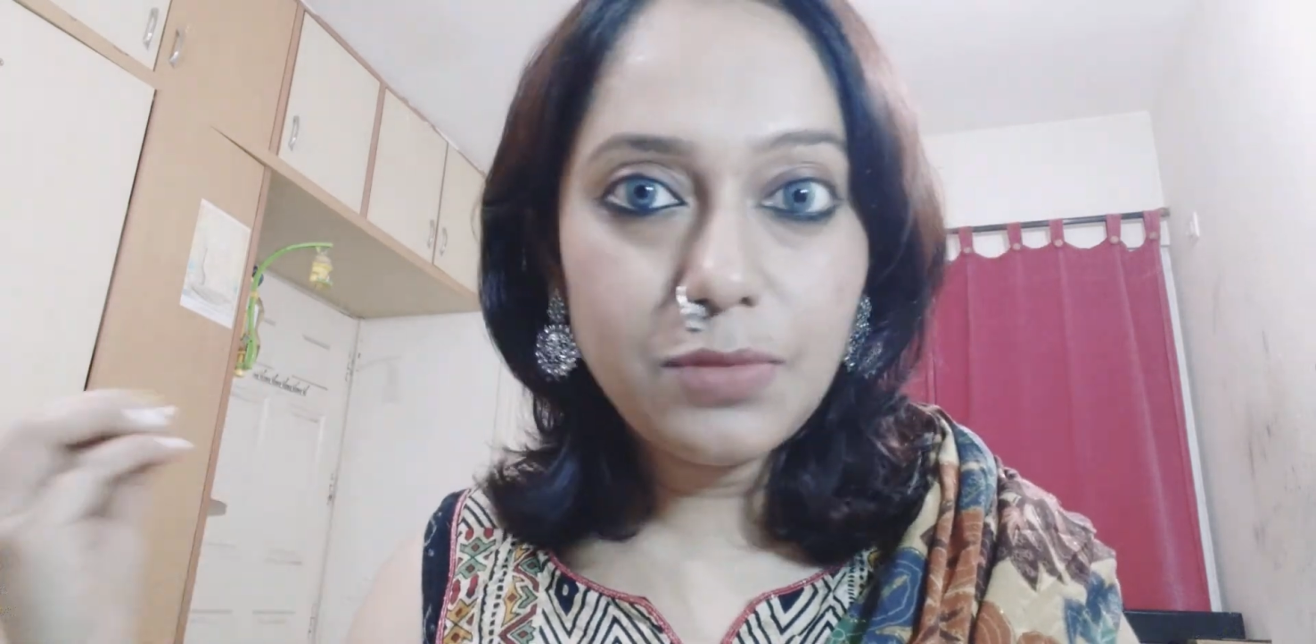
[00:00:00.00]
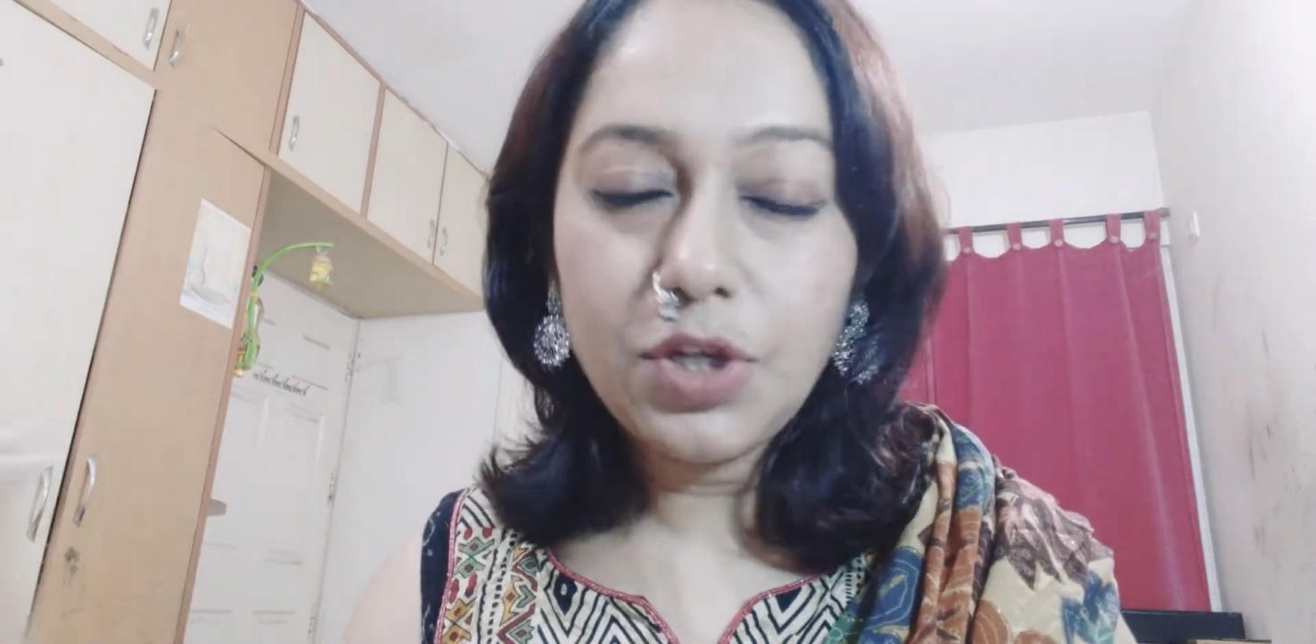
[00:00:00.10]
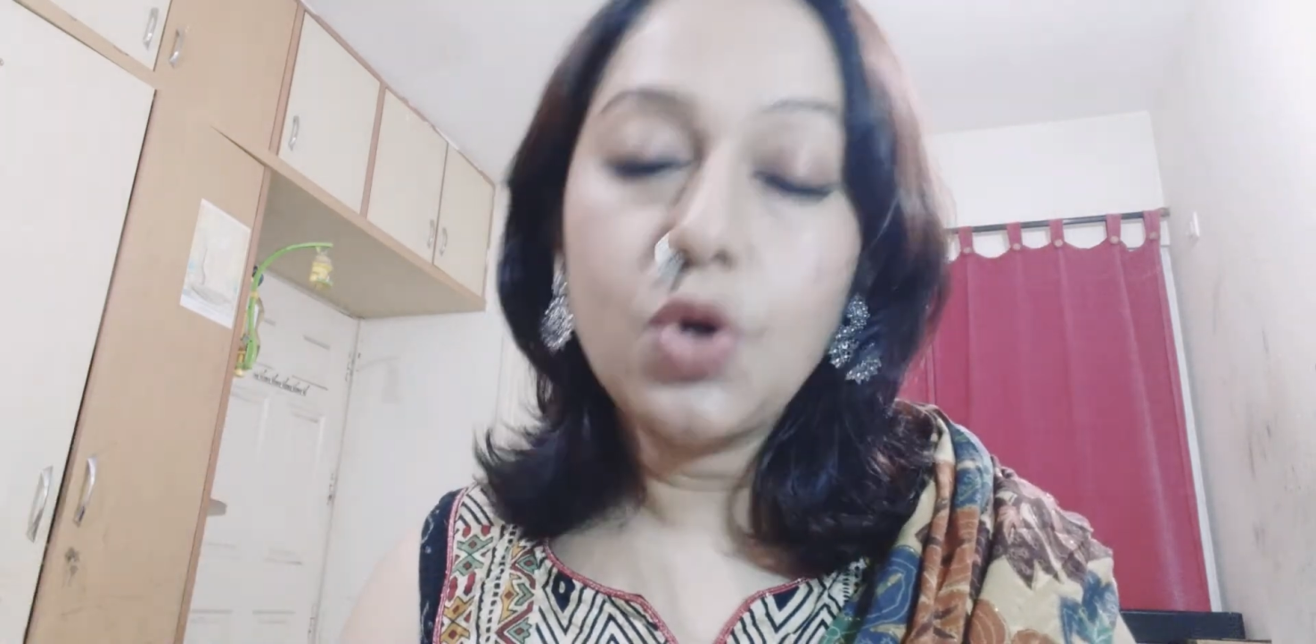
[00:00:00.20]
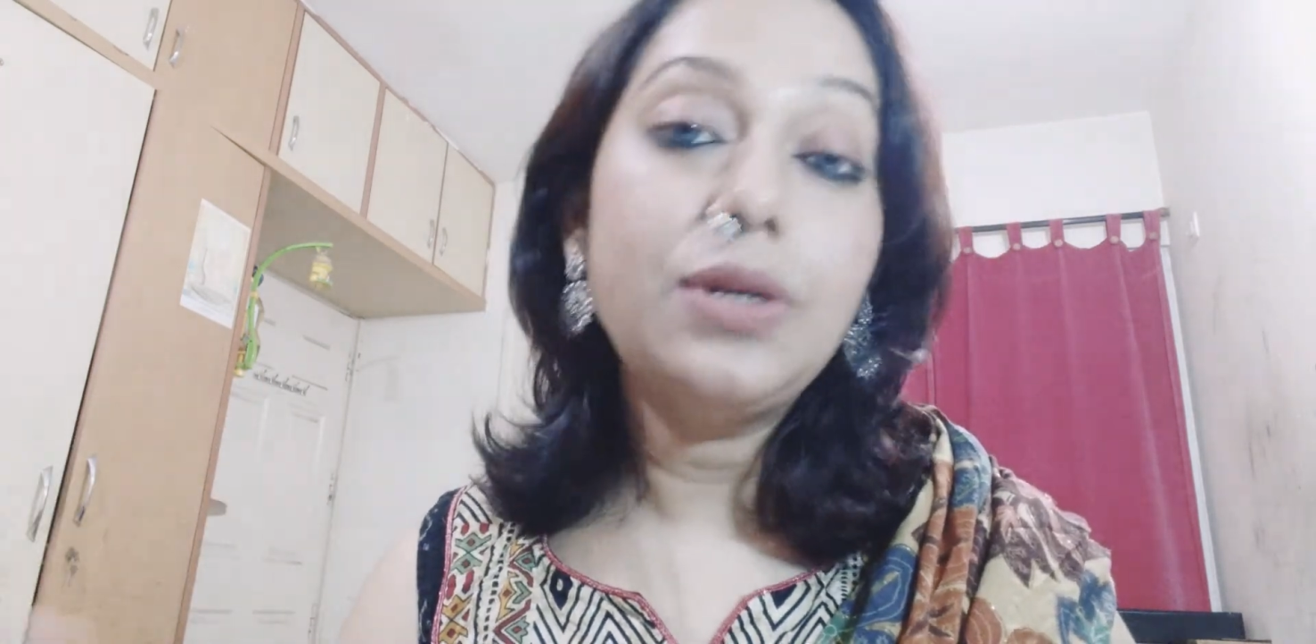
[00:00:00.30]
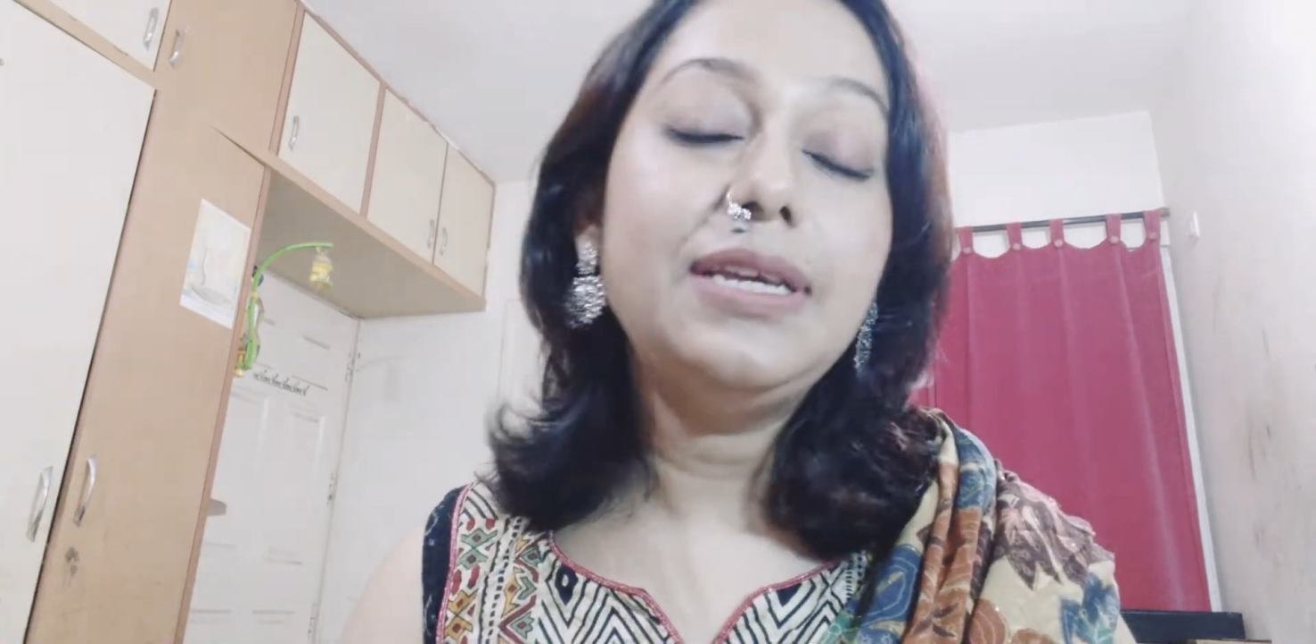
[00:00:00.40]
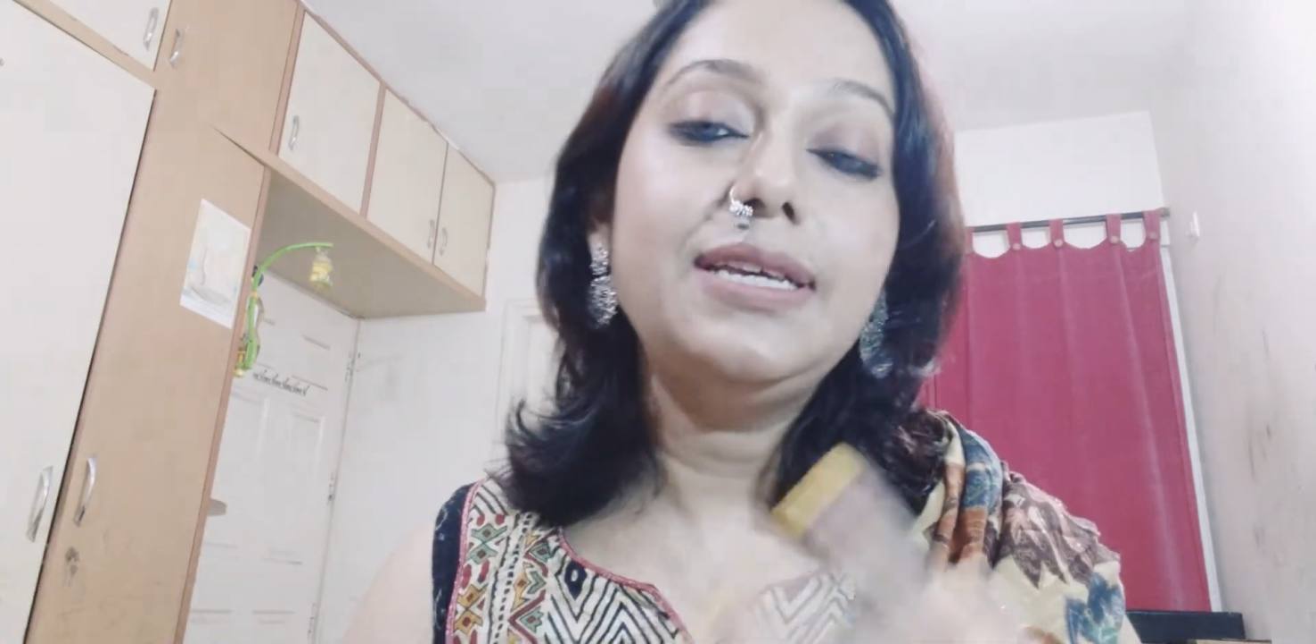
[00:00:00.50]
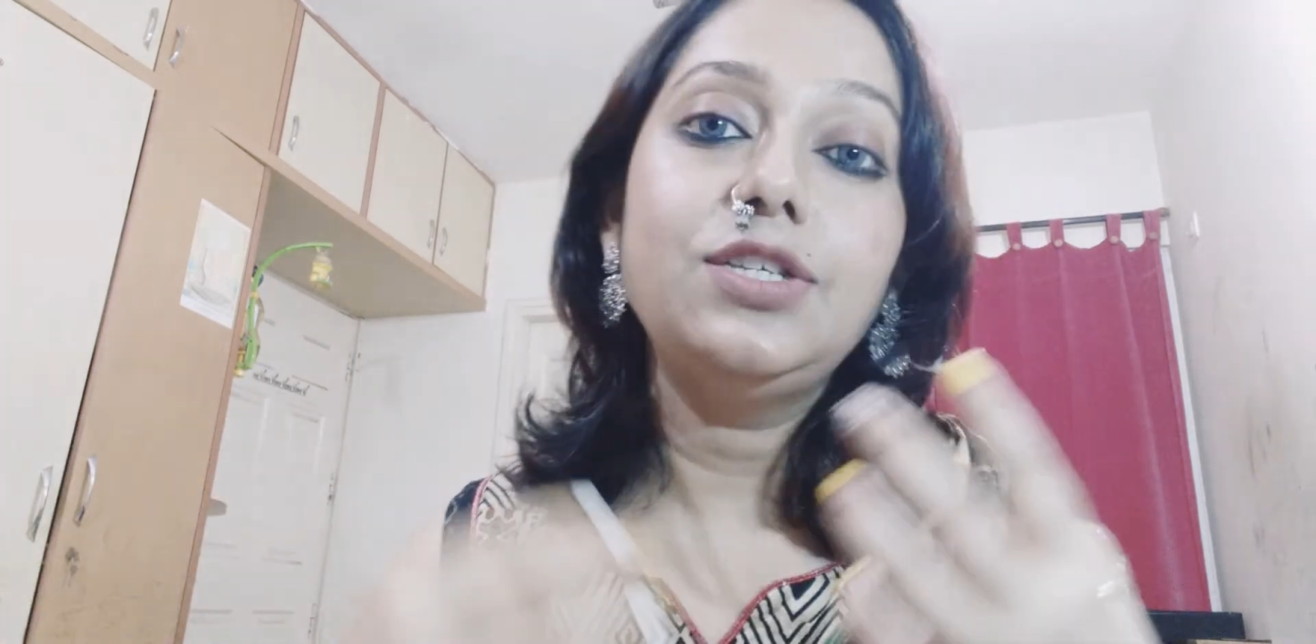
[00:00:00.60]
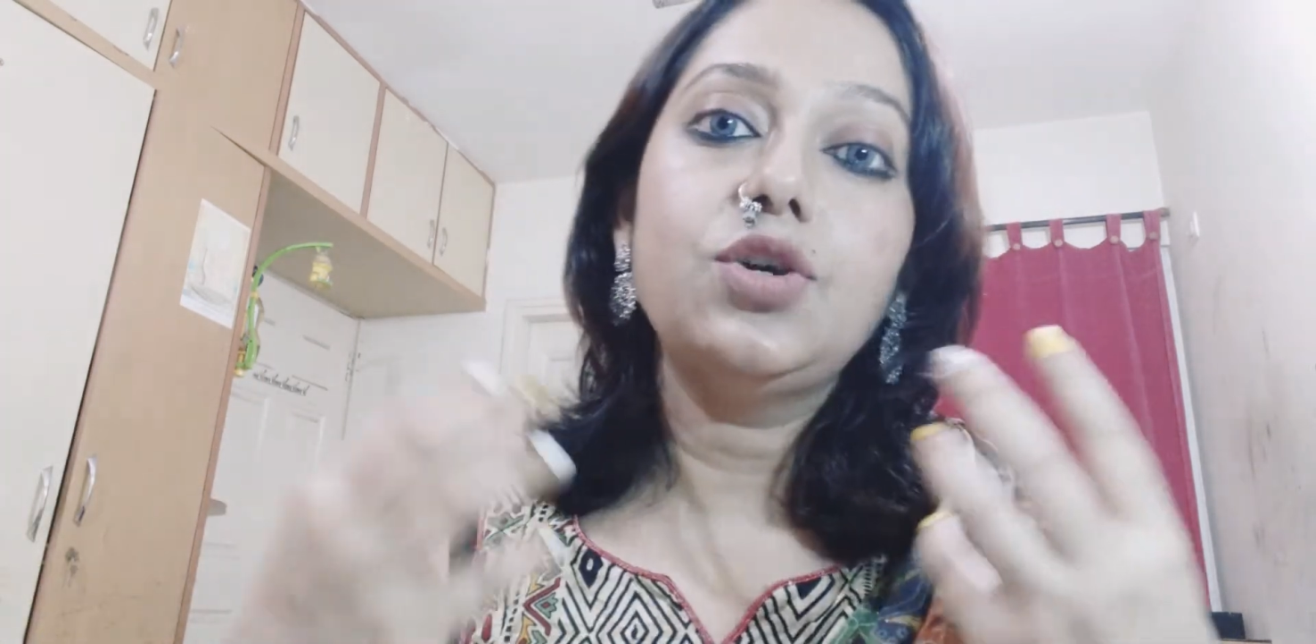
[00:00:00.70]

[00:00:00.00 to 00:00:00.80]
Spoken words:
colleagues,